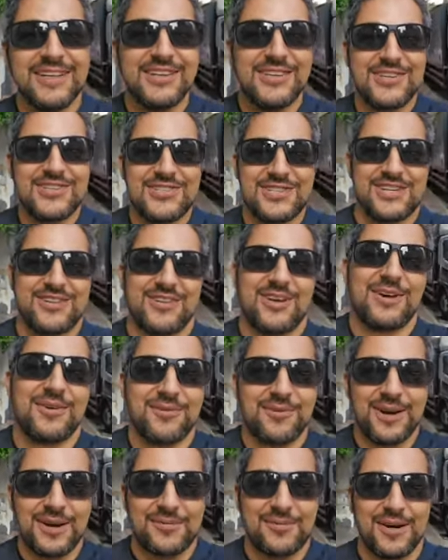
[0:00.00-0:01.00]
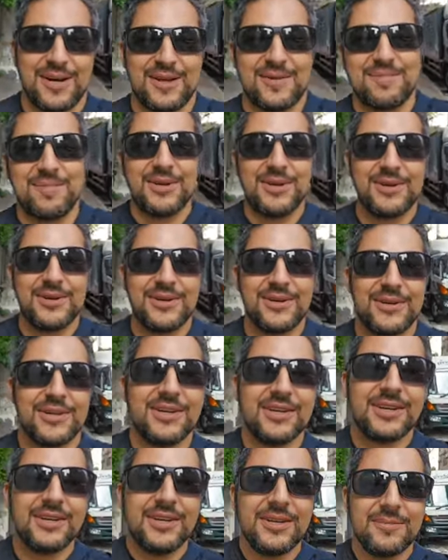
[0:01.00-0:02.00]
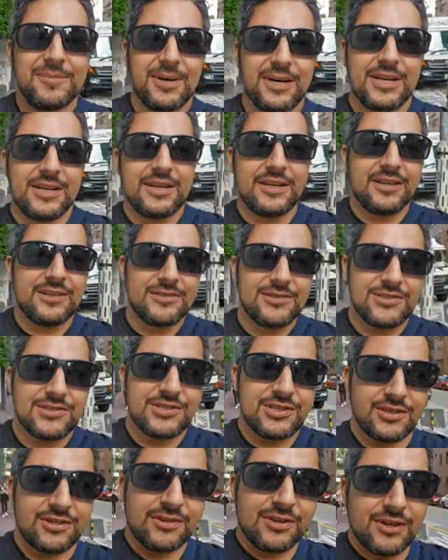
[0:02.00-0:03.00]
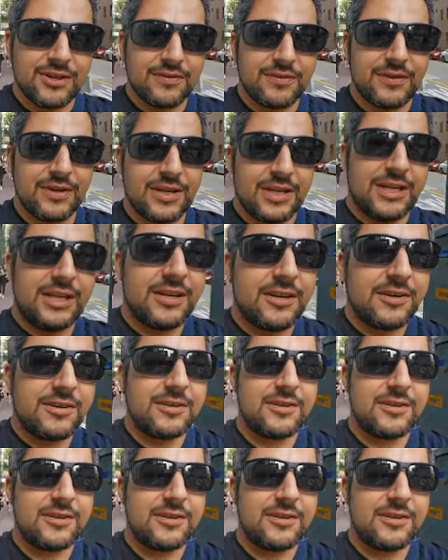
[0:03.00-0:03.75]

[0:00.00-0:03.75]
it's just like red, white and blue but it is just over here.